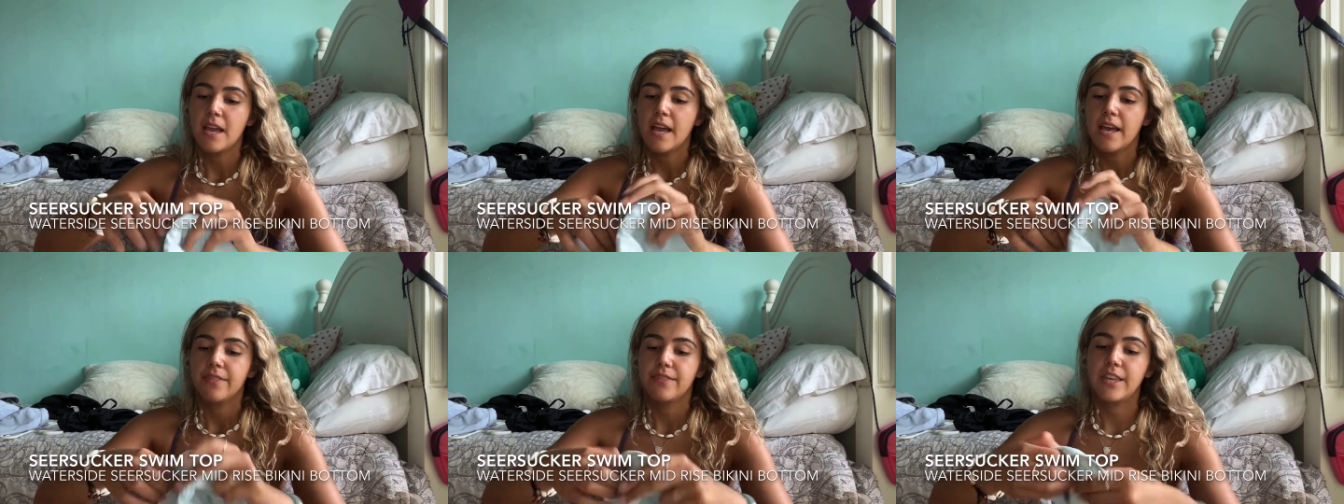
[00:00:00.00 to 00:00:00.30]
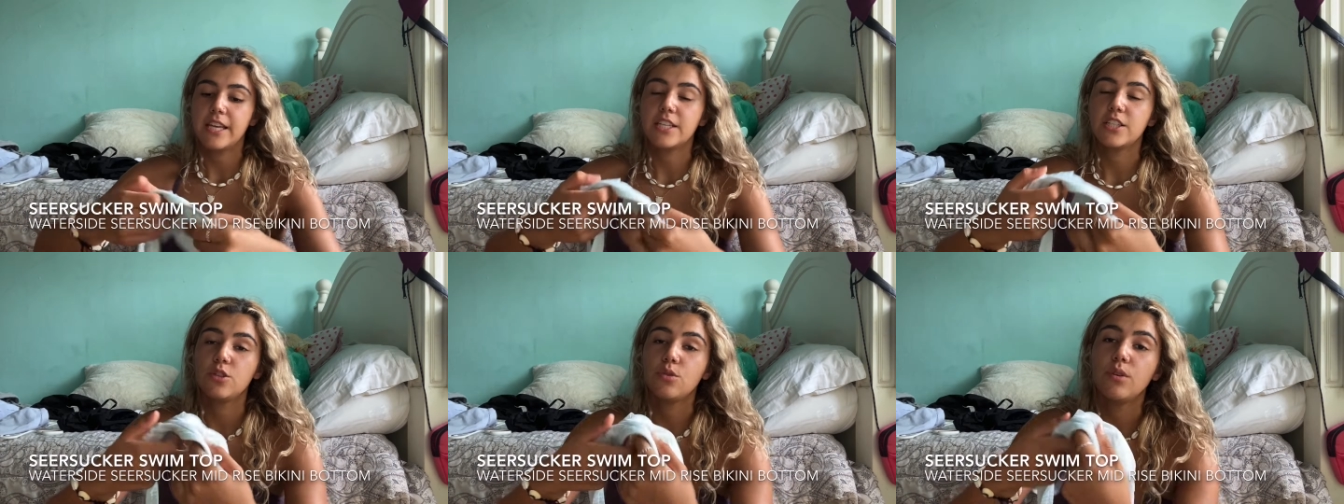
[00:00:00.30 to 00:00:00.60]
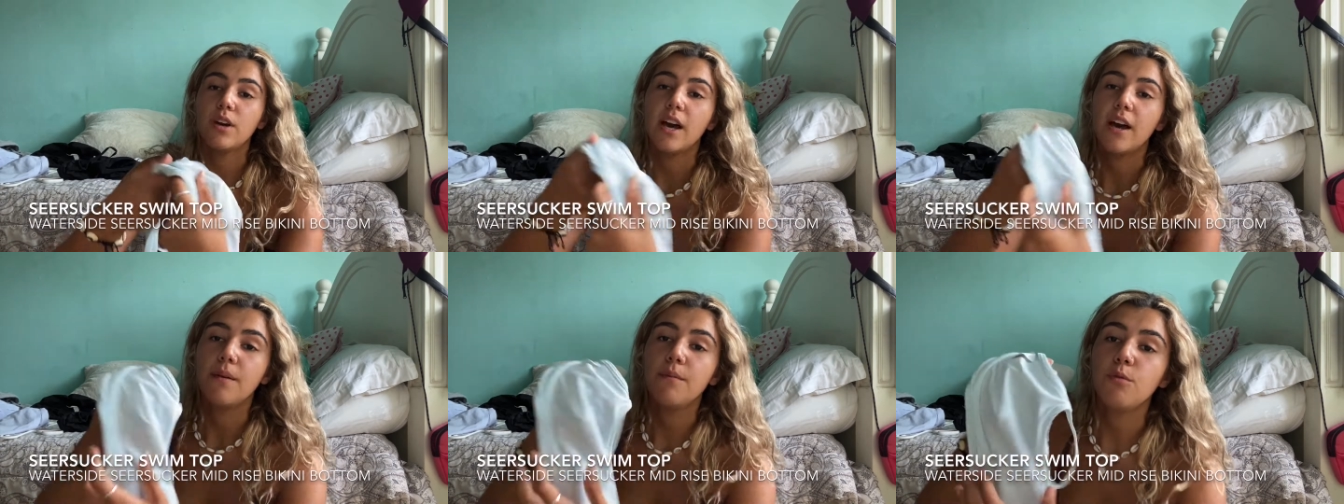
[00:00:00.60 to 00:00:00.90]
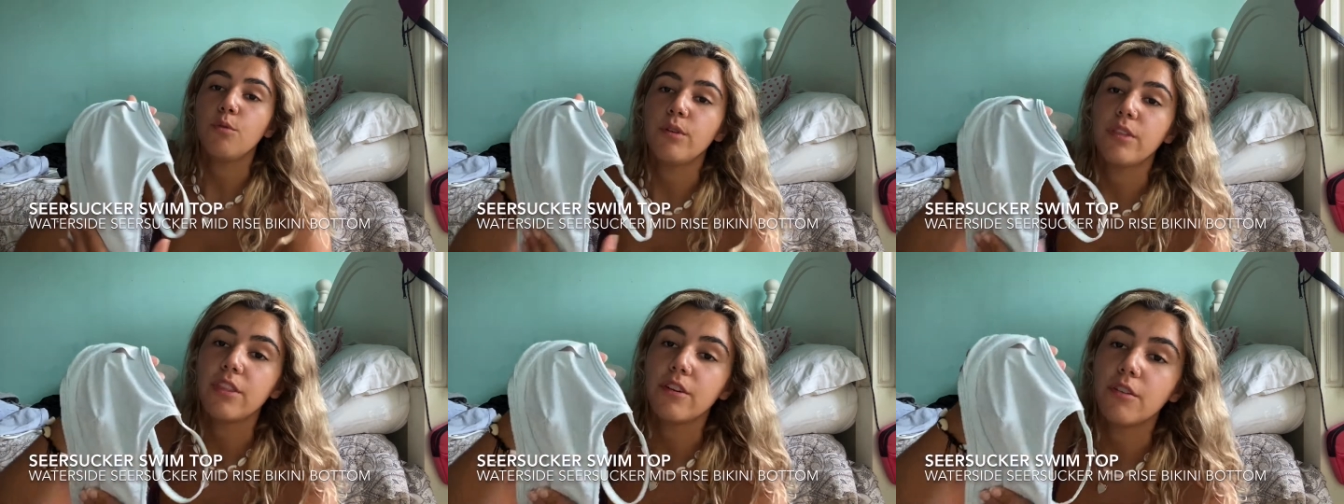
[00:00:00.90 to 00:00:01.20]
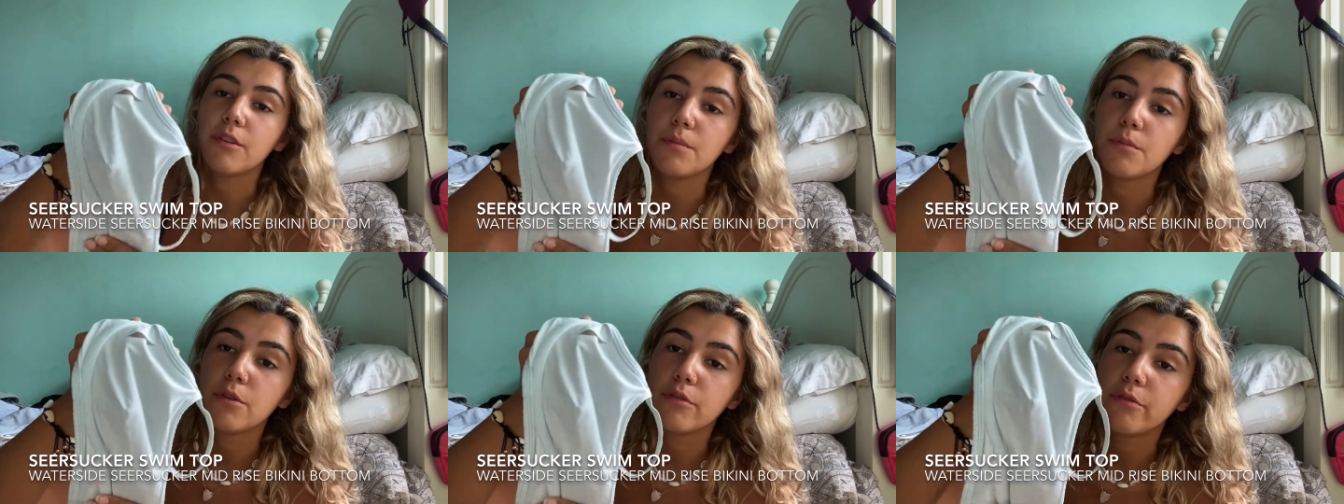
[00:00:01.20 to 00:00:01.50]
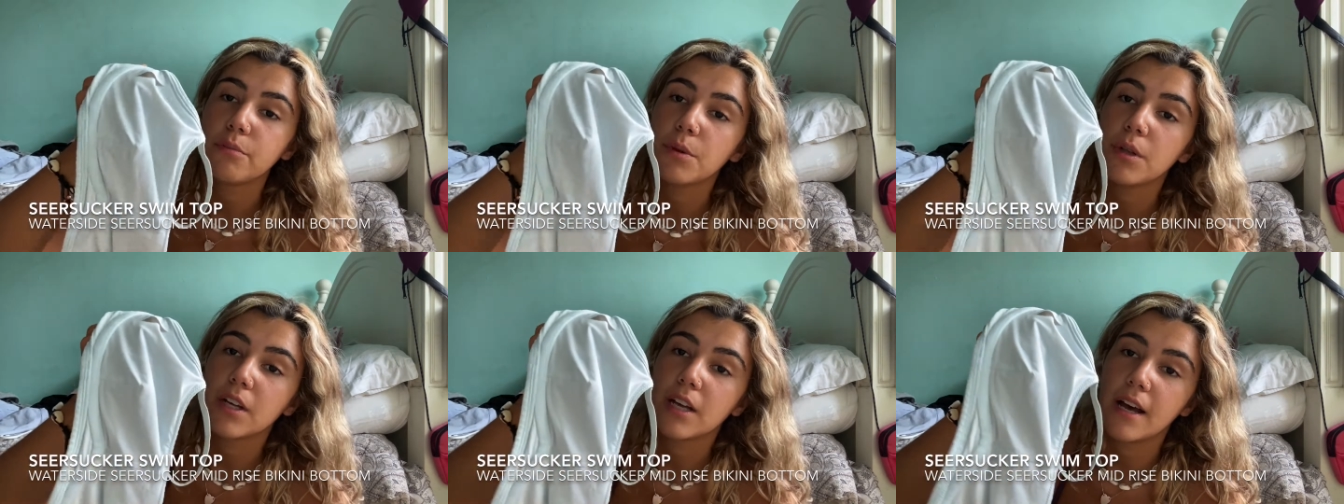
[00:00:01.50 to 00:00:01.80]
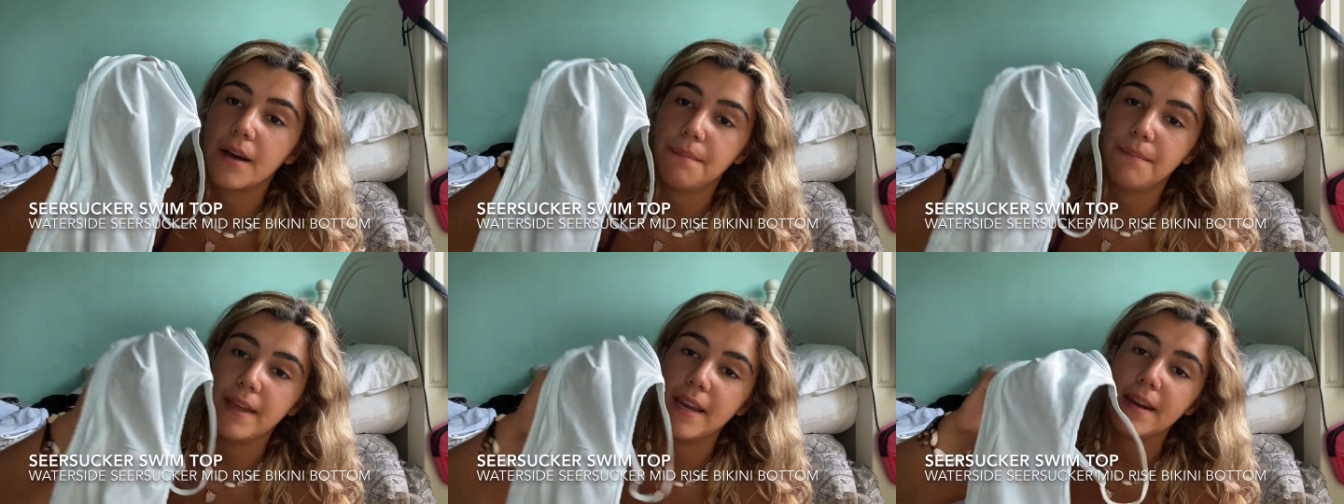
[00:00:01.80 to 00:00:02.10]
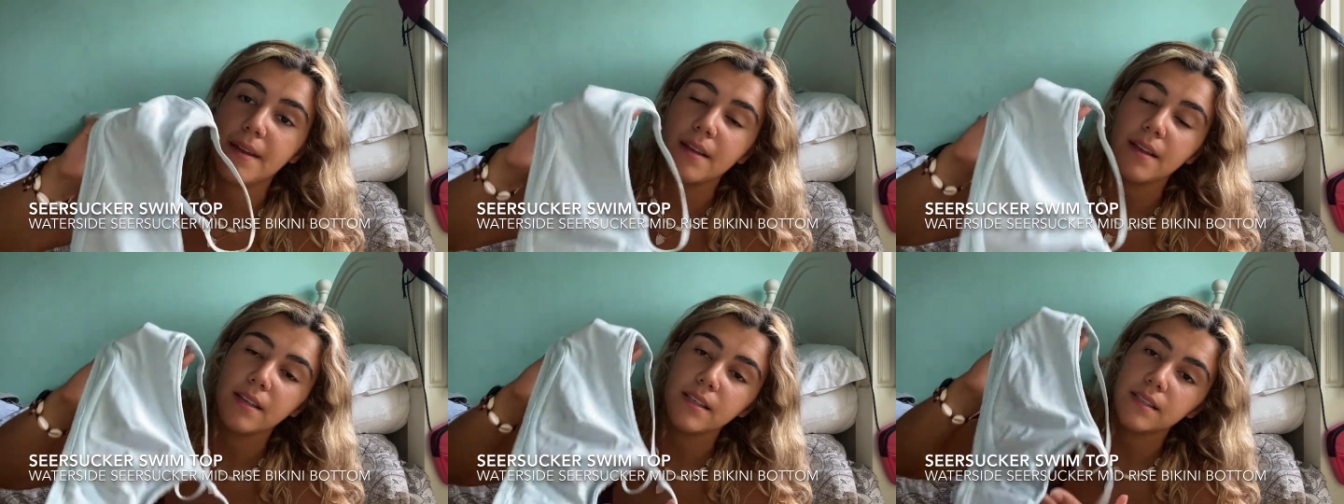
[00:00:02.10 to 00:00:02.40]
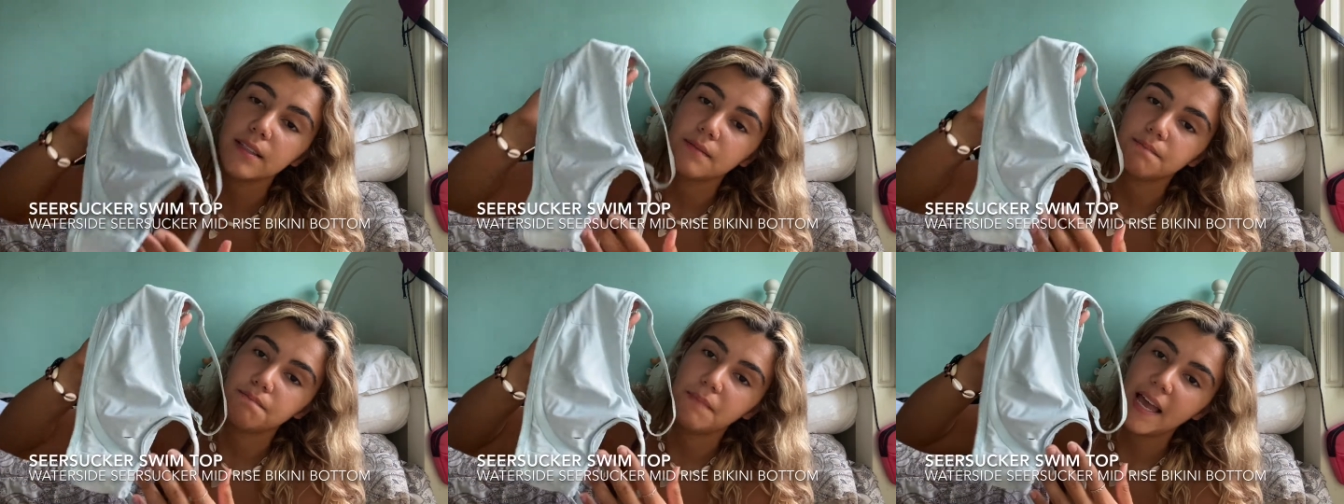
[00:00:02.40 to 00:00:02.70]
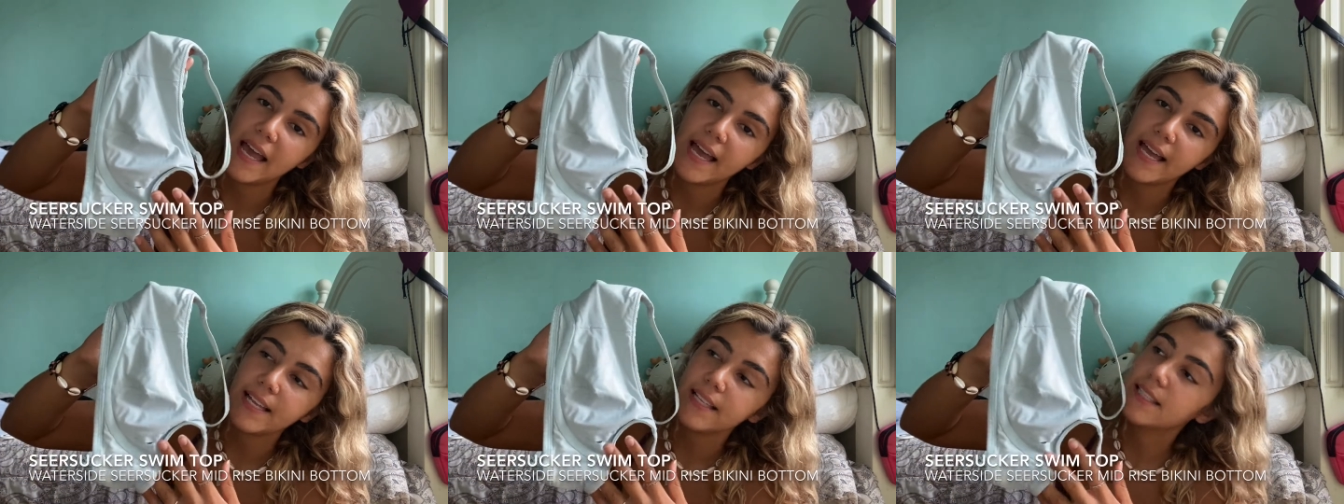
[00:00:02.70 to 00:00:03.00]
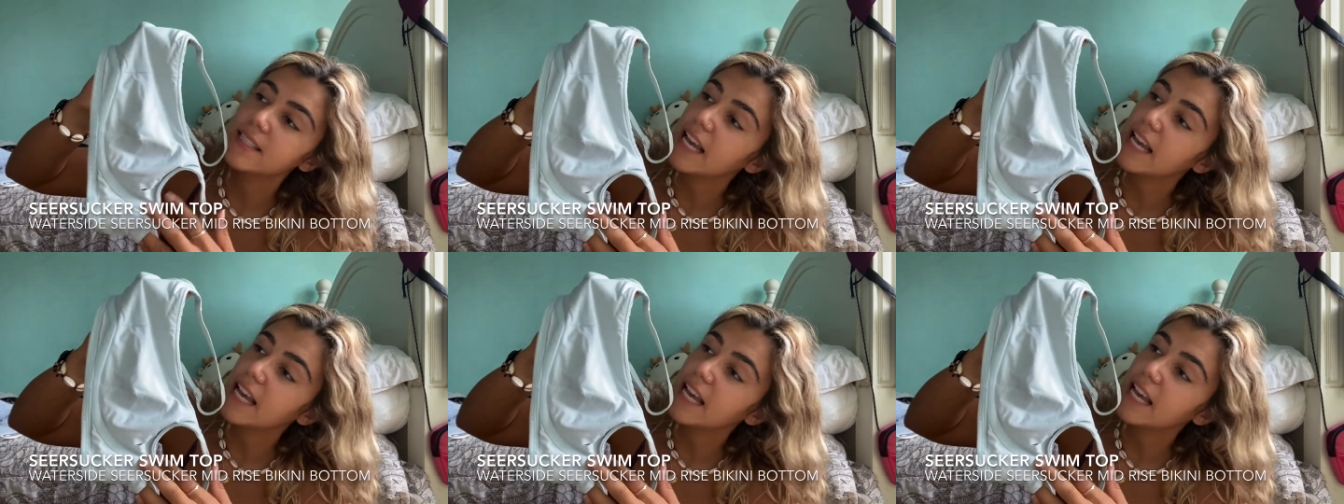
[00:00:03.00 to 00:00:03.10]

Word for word: They do come with the removable cupping pads.